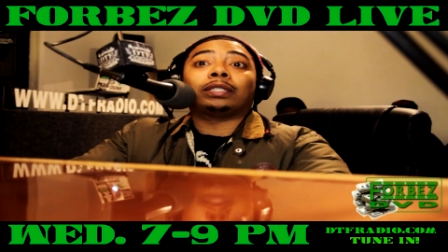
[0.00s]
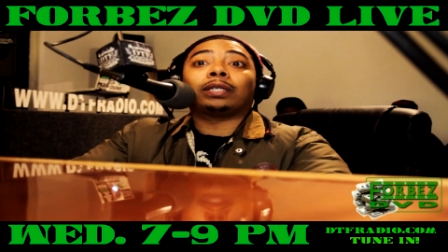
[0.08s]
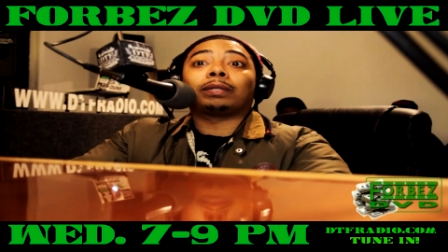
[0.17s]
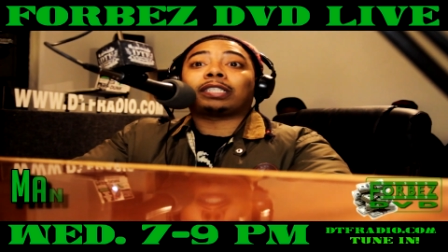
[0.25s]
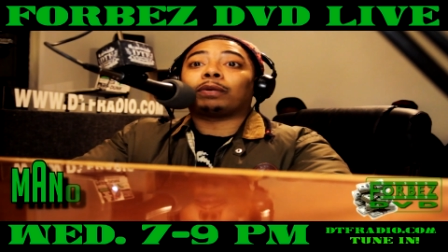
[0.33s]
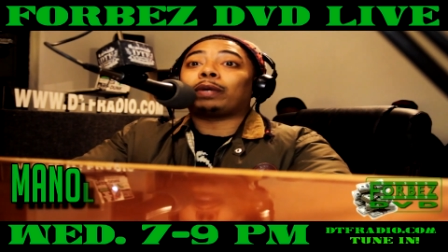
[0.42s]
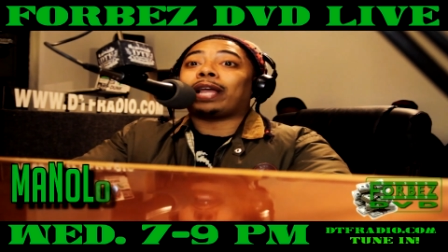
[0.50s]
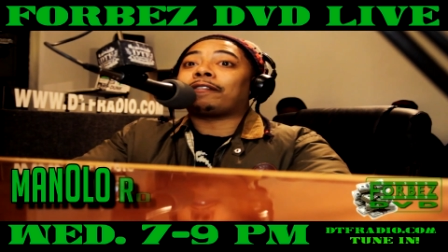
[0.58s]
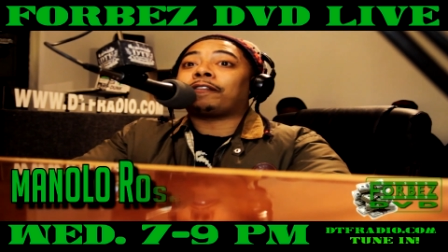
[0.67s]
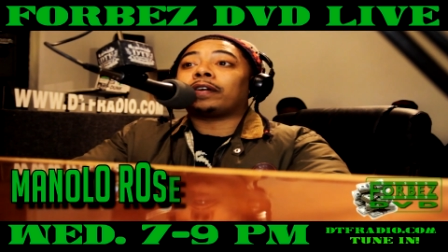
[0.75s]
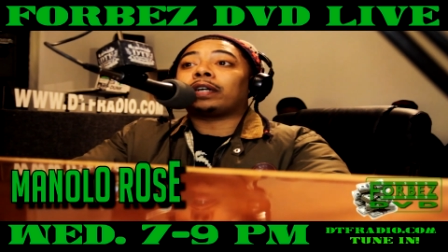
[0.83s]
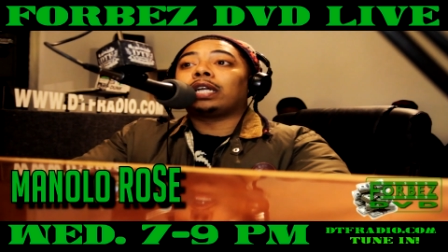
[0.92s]
You know what I'm yeah, saying? Yeah. We
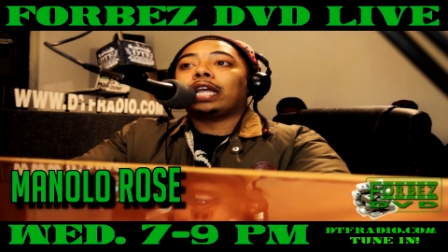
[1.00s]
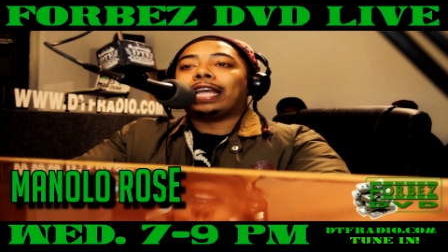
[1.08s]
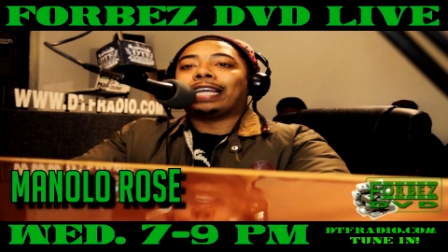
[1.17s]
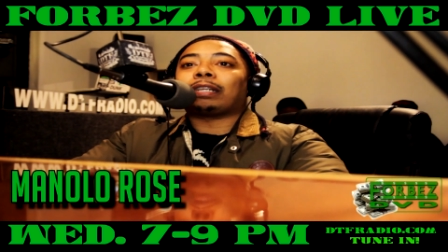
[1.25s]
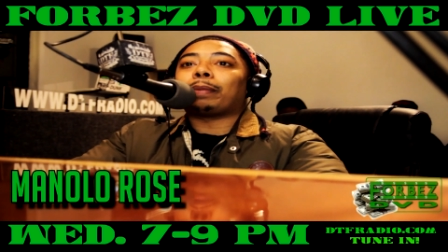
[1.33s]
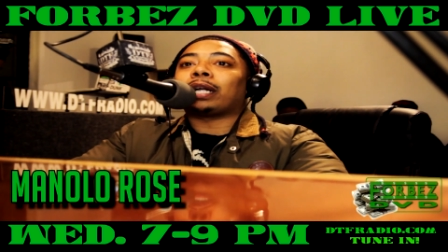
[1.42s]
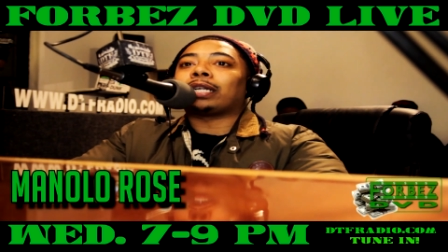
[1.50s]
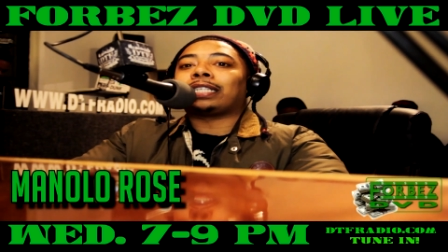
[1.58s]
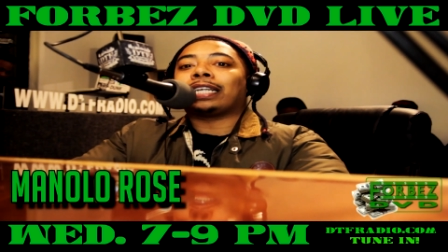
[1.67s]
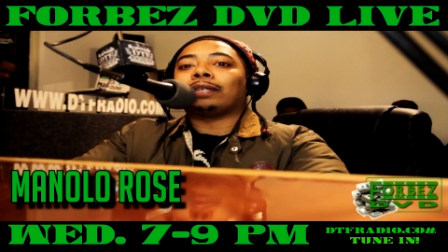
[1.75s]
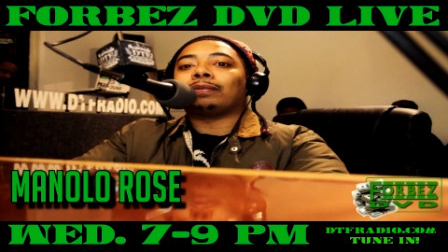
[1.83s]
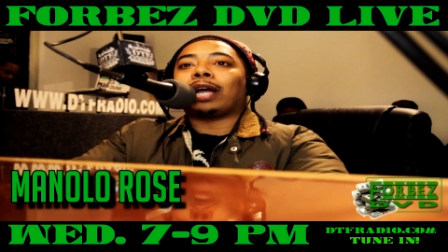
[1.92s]
had fun. It's about the
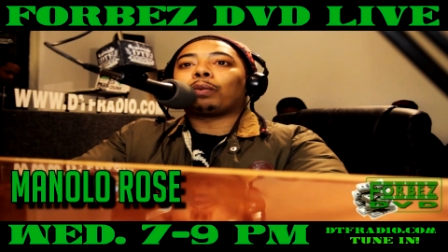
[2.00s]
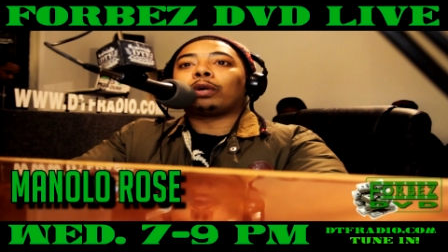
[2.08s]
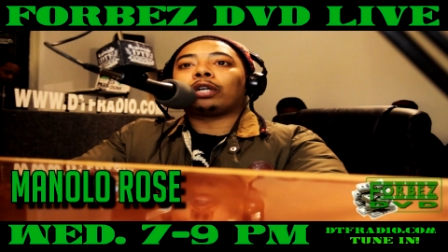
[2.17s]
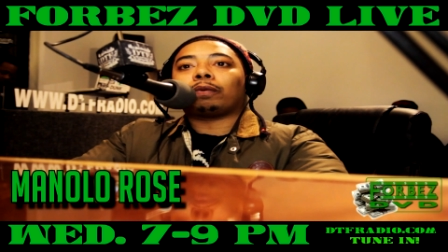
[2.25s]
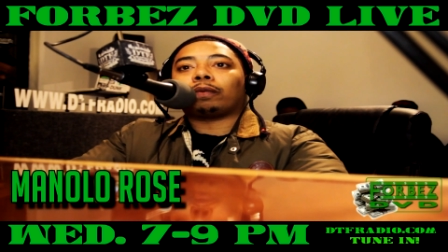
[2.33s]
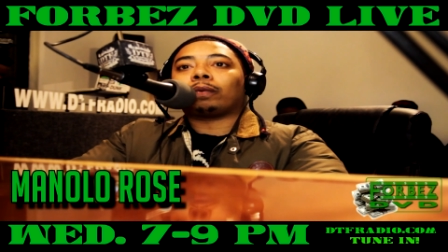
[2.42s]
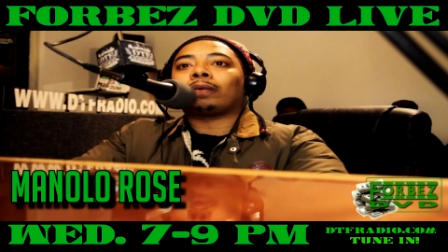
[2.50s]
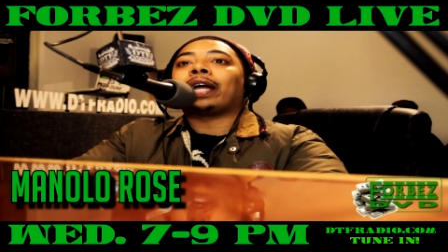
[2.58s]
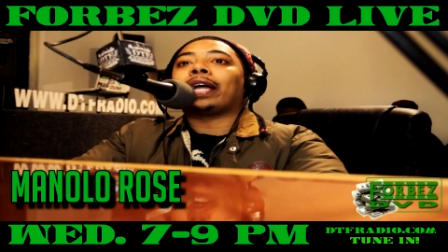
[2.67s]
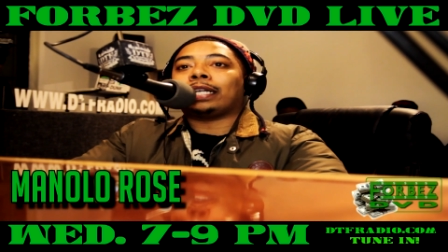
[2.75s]
thing. That's what really all about.